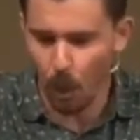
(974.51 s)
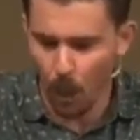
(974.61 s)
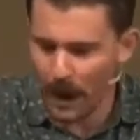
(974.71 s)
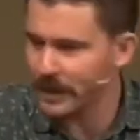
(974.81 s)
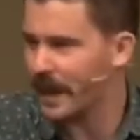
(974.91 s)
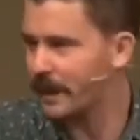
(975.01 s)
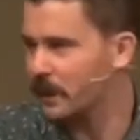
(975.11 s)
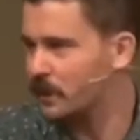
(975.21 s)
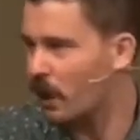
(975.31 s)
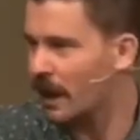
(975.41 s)
one day
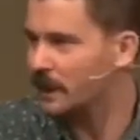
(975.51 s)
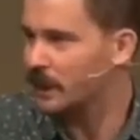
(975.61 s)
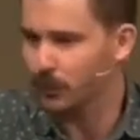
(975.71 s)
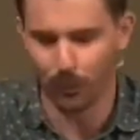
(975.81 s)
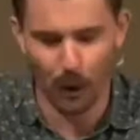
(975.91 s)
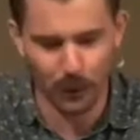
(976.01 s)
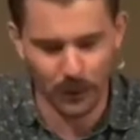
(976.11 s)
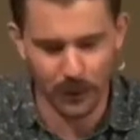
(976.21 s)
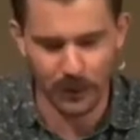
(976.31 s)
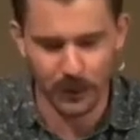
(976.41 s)
the silence is
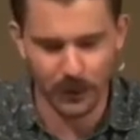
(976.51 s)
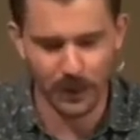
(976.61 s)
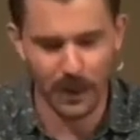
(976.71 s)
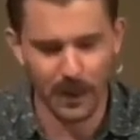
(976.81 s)
broken